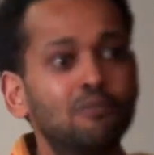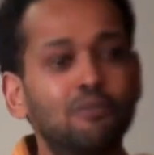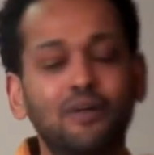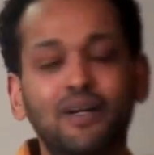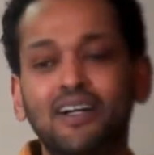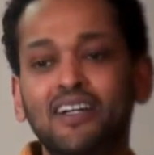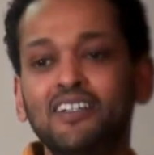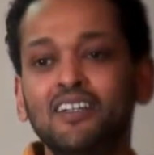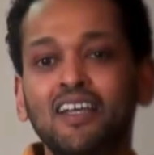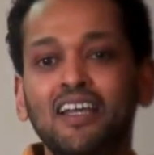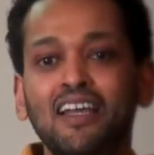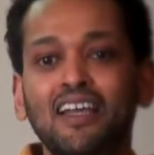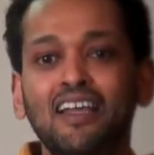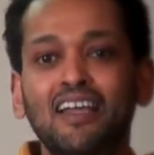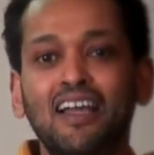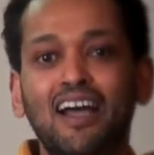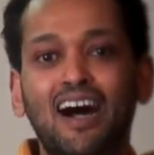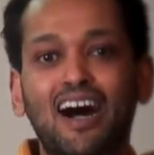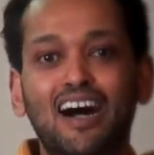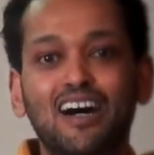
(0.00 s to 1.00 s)
but
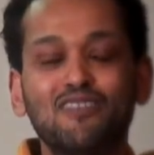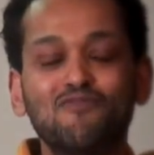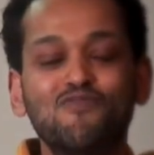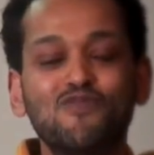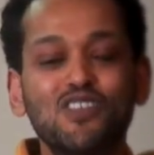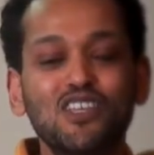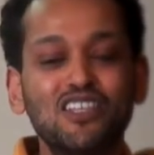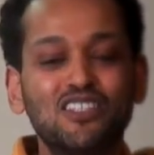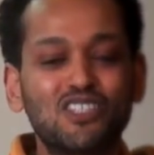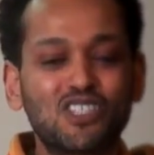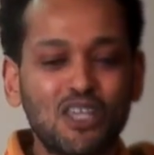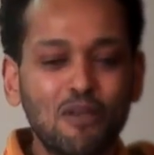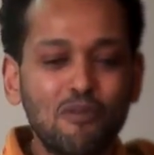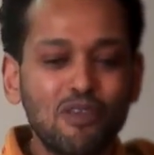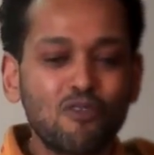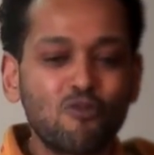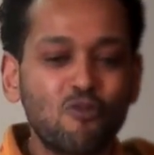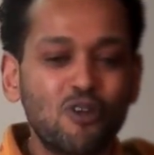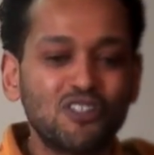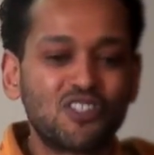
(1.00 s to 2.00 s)
in some
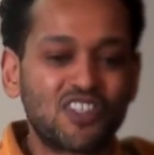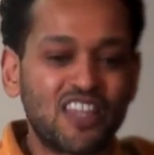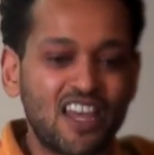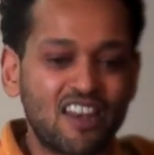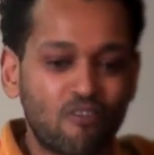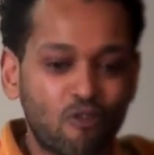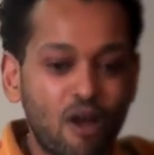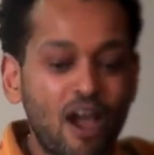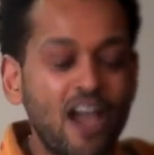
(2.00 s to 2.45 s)
of the ones that